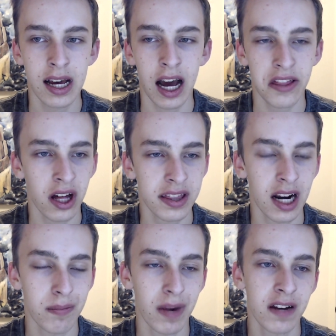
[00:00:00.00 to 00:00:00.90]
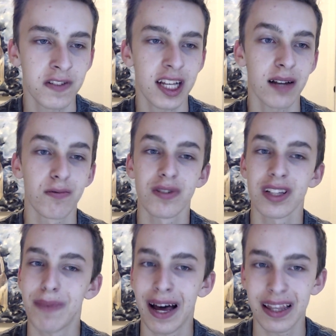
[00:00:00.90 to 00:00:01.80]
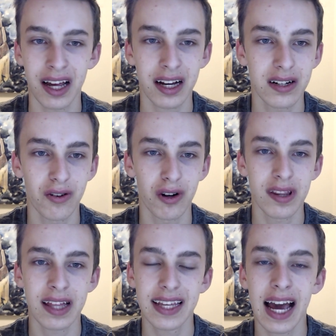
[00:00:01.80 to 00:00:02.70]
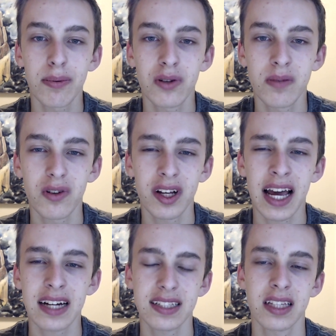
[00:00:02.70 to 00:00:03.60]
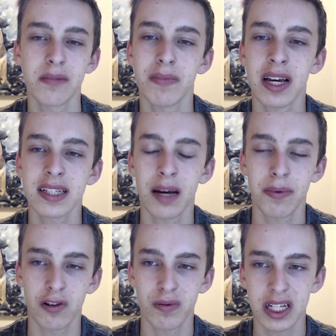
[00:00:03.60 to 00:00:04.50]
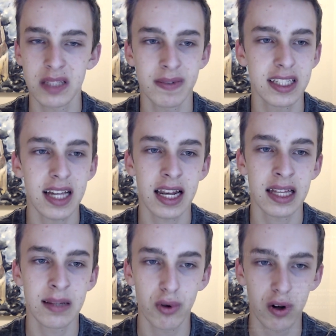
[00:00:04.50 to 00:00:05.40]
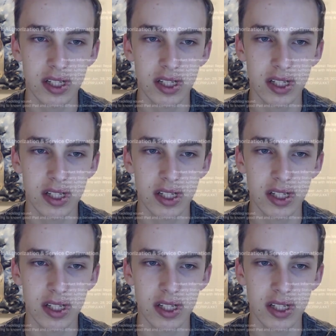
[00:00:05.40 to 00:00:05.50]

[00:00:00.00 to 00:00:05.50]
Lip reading: I thought that I might have just had really bad luck, or that the Apple employee accidentally mixed up the replacement set and the broken